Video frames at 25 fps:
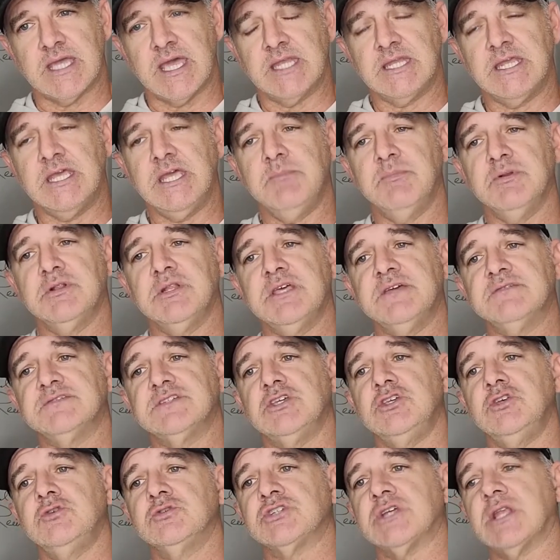and he believes
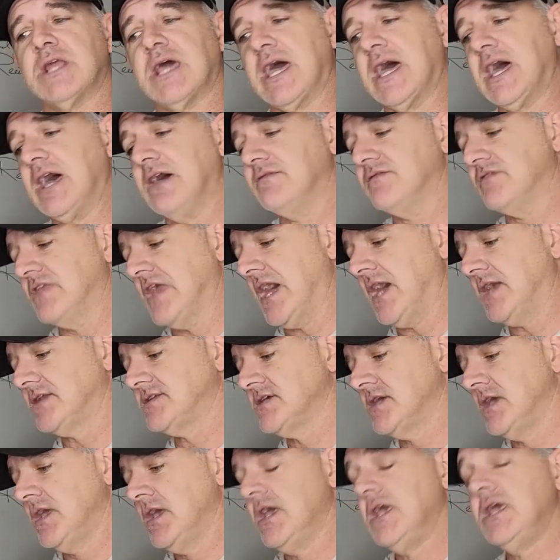that you should have
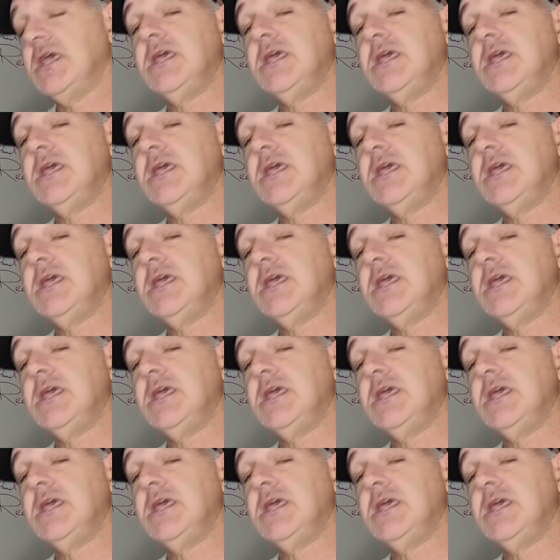that.